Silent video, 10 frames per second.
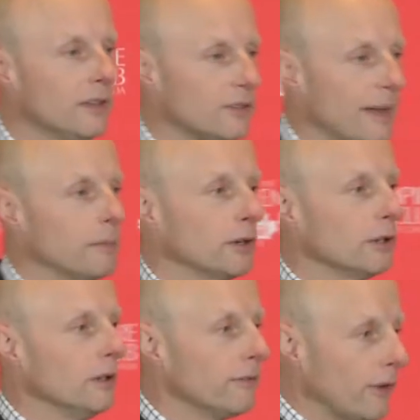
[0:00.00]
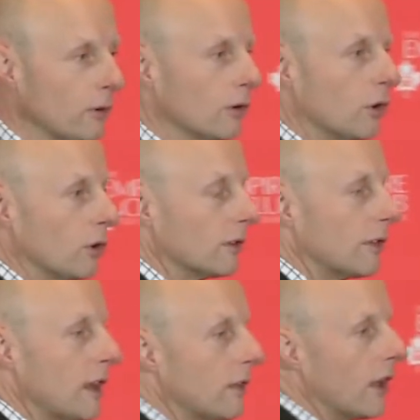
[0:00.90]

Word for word: seminal phone calls